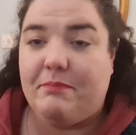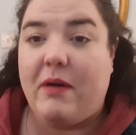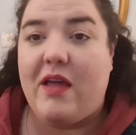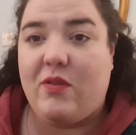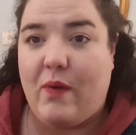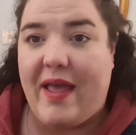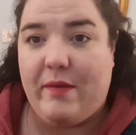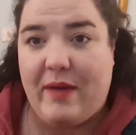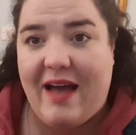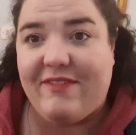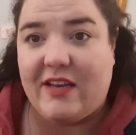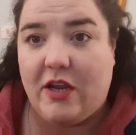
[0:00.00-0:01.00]
by the way,
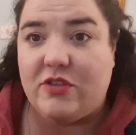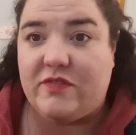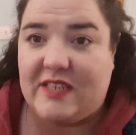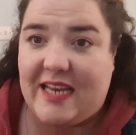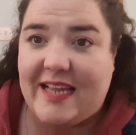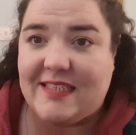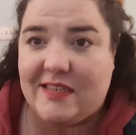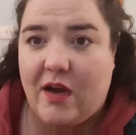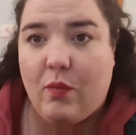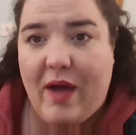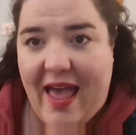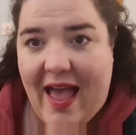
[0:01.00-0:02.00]
we're having loads of delays in
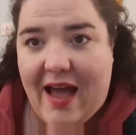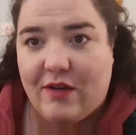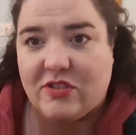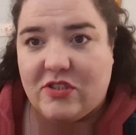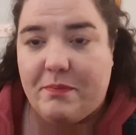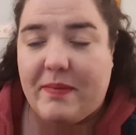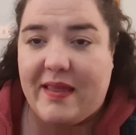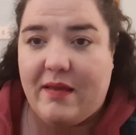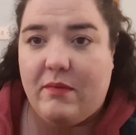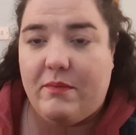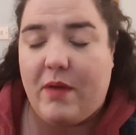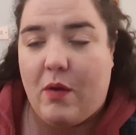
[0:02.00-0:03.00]
our warehouse, so
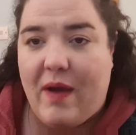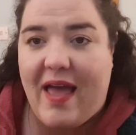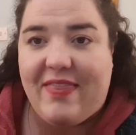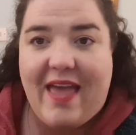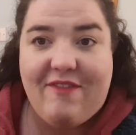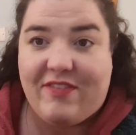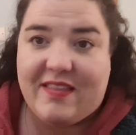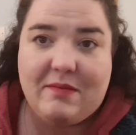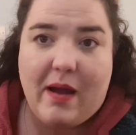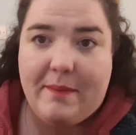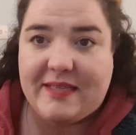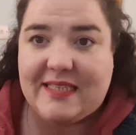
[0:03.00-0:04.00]
be aware that everything
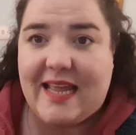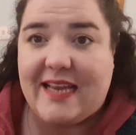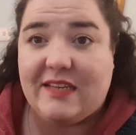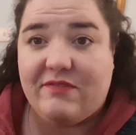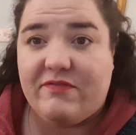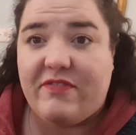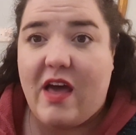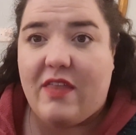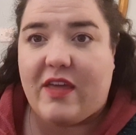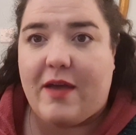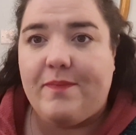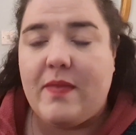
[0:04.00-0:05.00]
might be delayed even
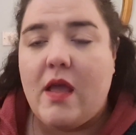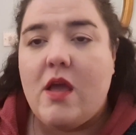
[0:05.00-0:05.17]
further.